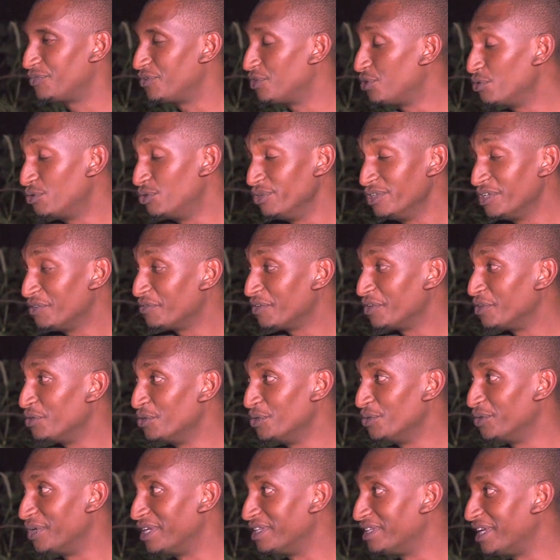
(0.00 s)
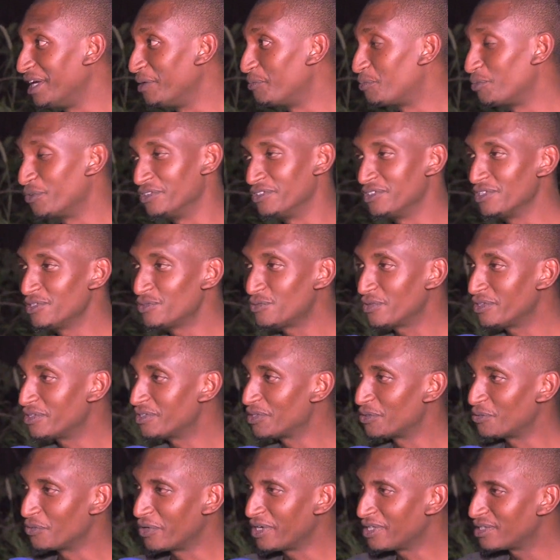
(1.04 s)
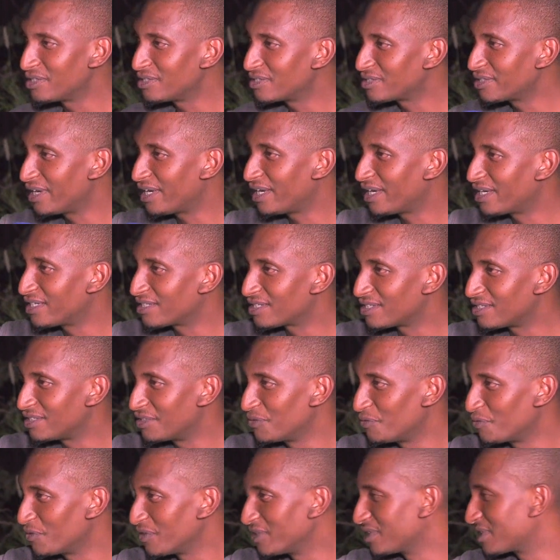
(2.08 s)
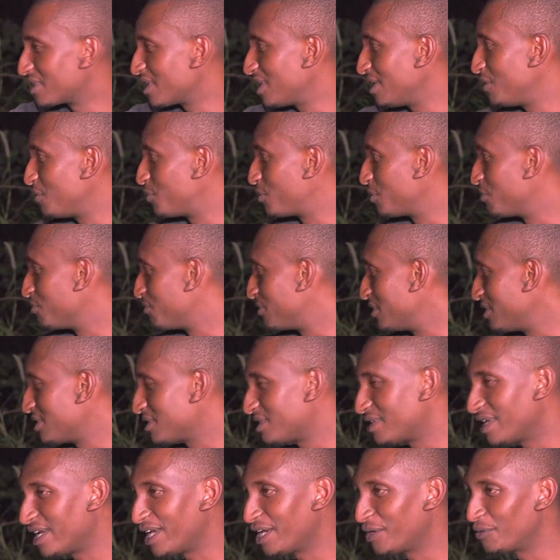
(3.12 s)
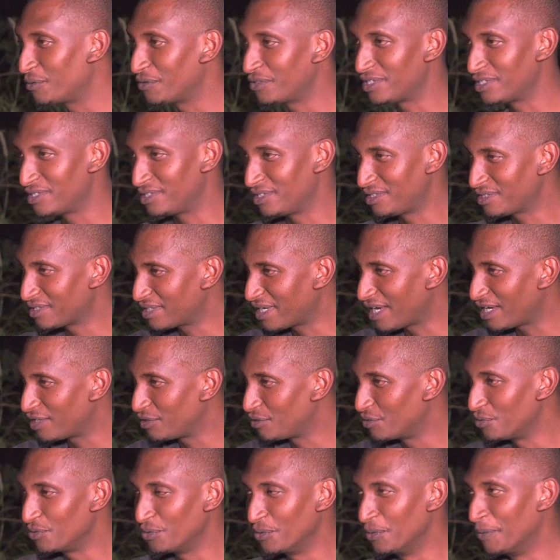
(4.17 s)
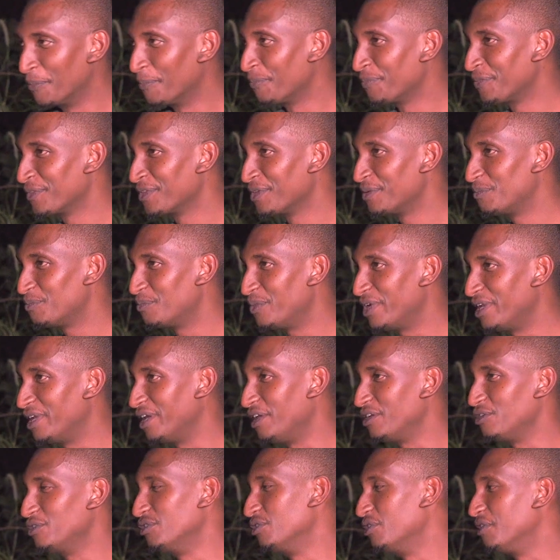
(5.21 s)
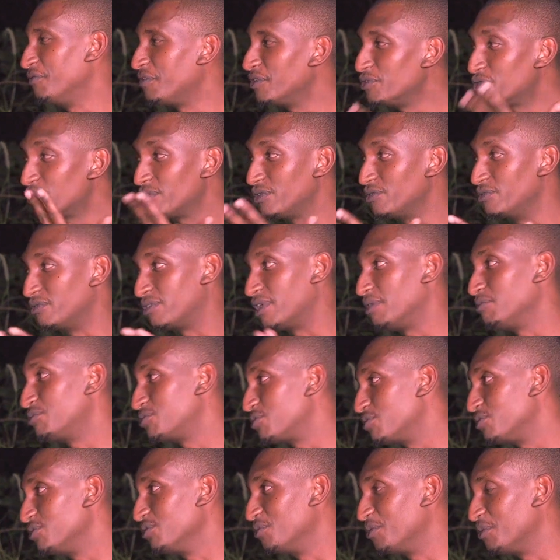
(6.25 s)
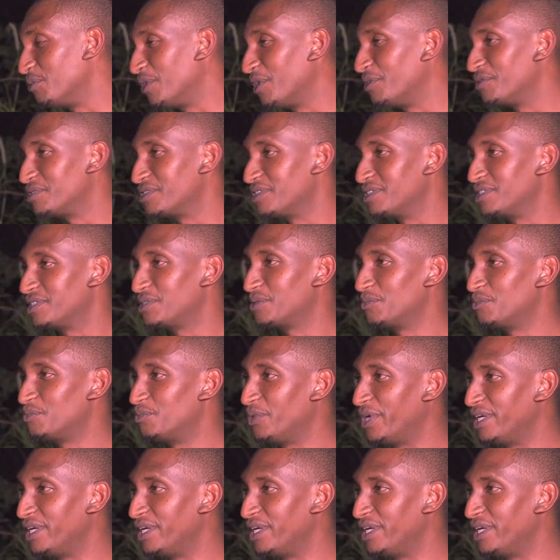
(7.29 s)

You don't even know at that point, just wondering why this guy has a different color from this guy. What does this guy do? But you know, eventually you come to know about it. Yeah.